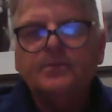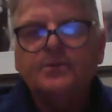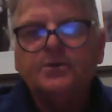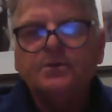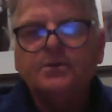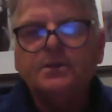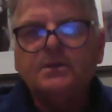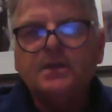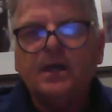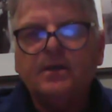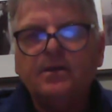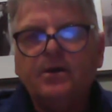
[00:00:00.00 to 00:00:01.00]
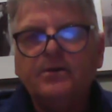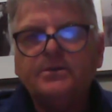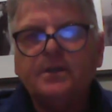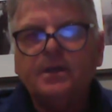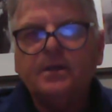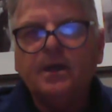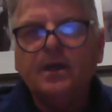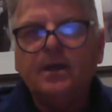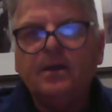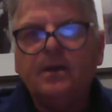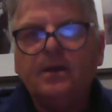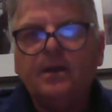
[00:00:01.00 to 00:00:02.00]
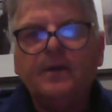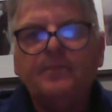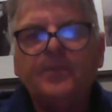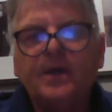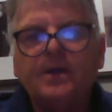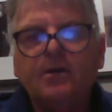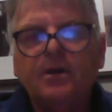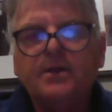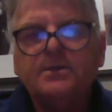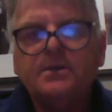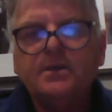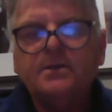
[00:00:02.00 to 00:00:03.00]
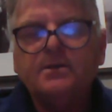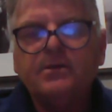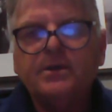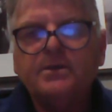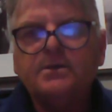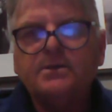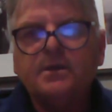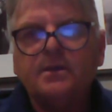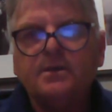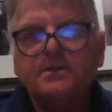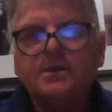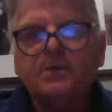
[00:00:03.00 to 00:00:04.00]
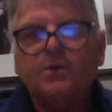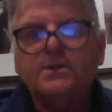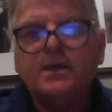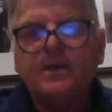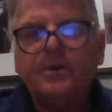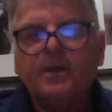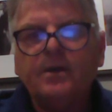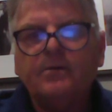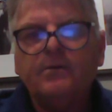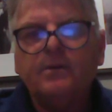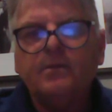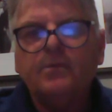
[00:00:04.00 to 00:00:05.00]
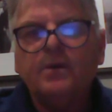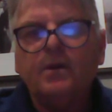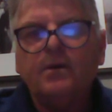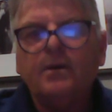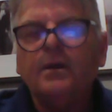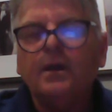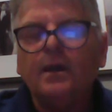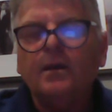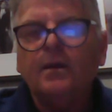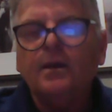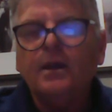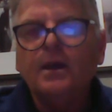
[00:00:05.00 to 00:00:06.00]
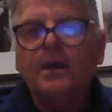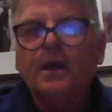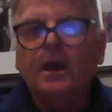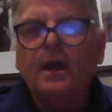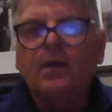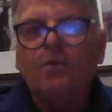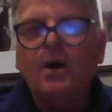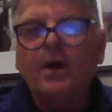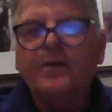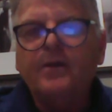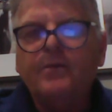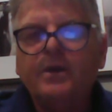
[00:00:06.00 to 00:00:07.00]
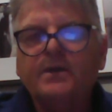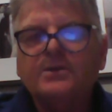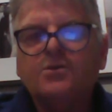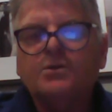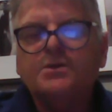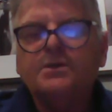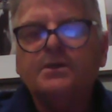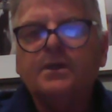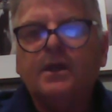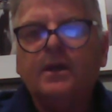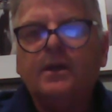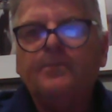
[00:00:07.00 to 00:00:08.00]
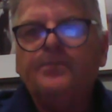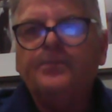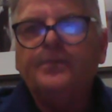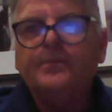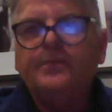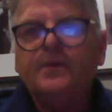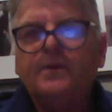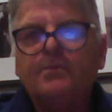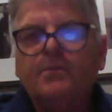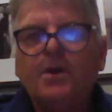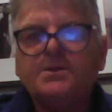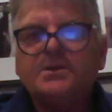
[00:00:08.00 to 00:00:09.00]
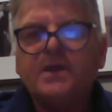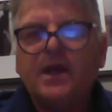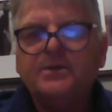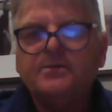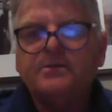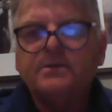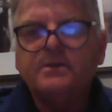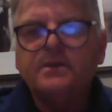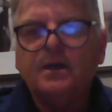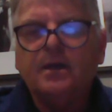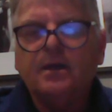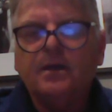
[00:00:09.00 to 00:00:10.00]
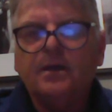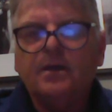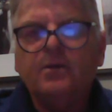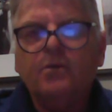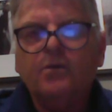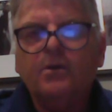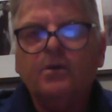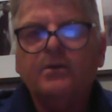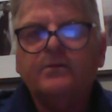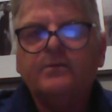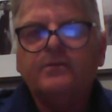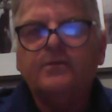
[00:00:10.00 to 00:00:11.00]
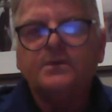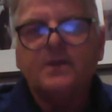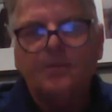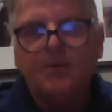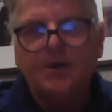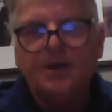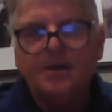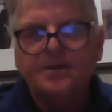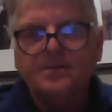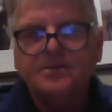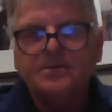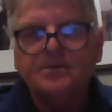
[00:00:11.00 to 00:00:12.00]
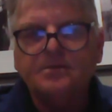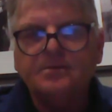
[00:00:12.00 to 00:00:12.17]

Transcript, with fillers: should just take note and, and um, acknowledge these creatures and see what's happening to them, you know, in, in and why they're being slaughtered. And the most dangerous thing in the world for somebody is to